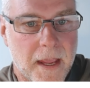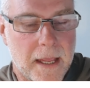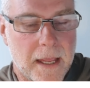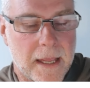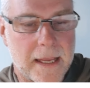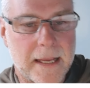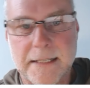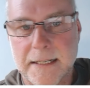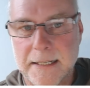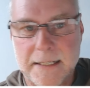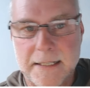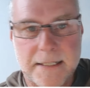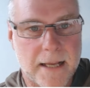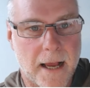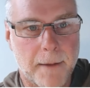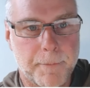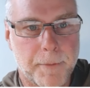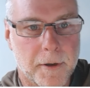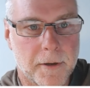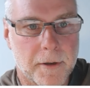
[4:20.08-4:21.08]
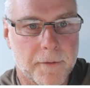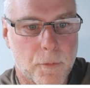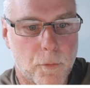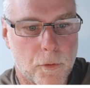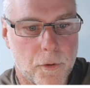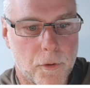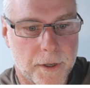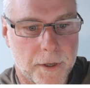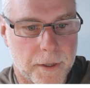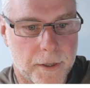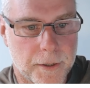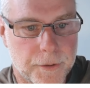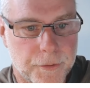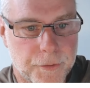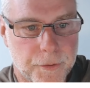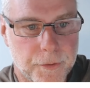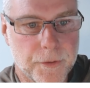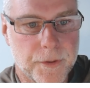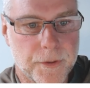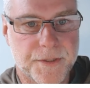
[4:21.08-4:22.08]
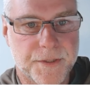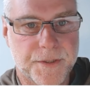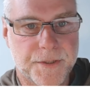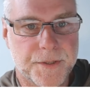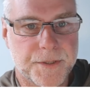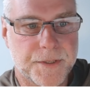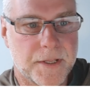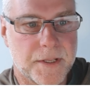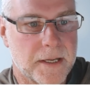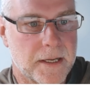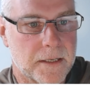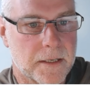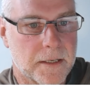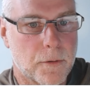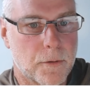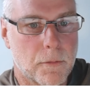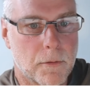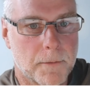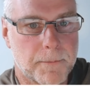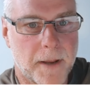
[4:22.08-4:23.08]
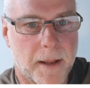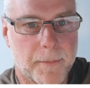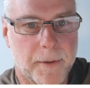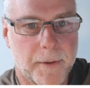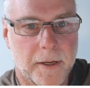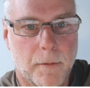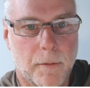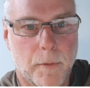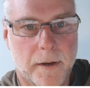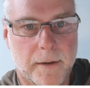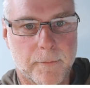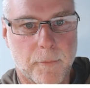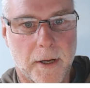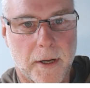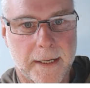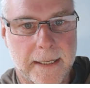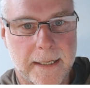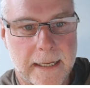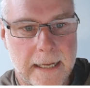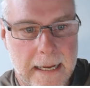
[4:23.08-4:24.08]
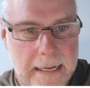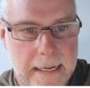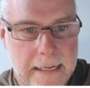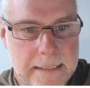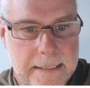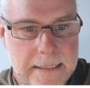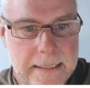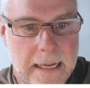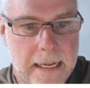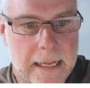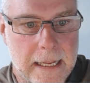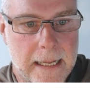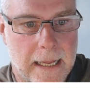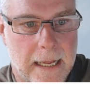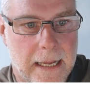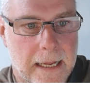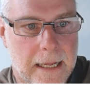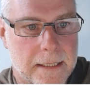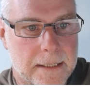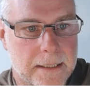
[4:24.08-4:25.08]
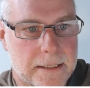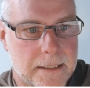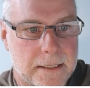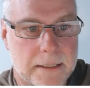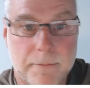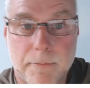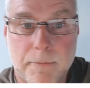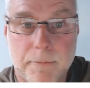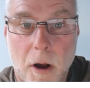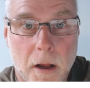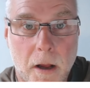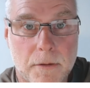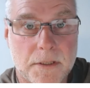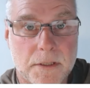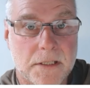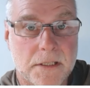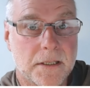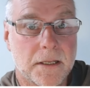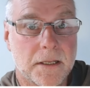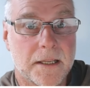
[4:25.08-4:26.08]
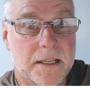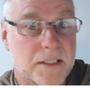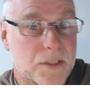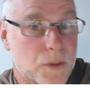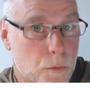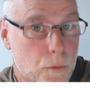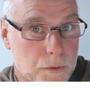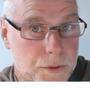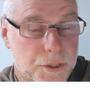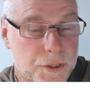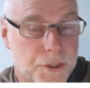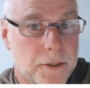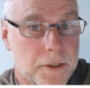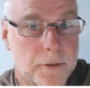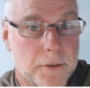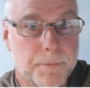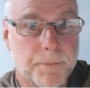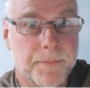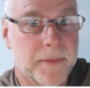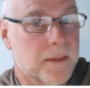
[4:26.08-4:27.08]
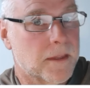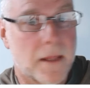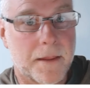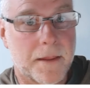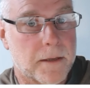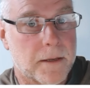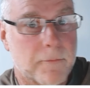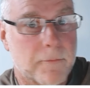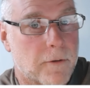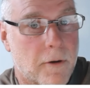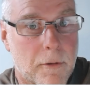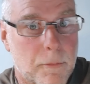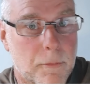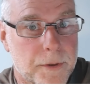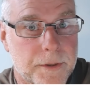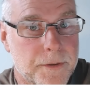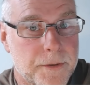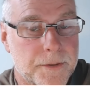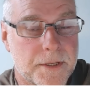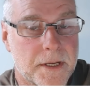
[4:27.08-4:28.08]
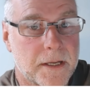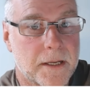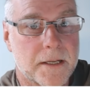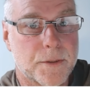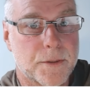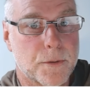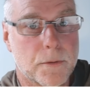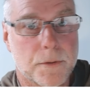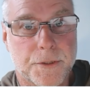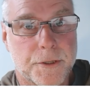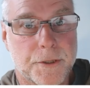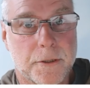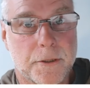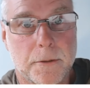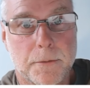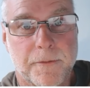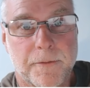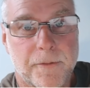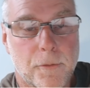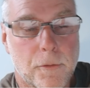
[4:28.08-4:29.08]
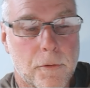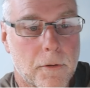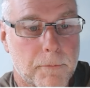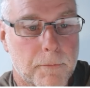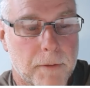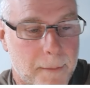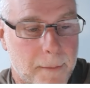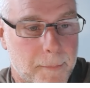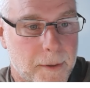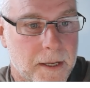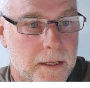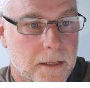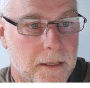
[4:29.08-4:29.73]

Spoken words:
Here's an example of the work it can do. This is the intercooler plumbing on one of my cars. This is in mild steel exhaust tube. Nothing wrong with using exhaust tube for plumbing.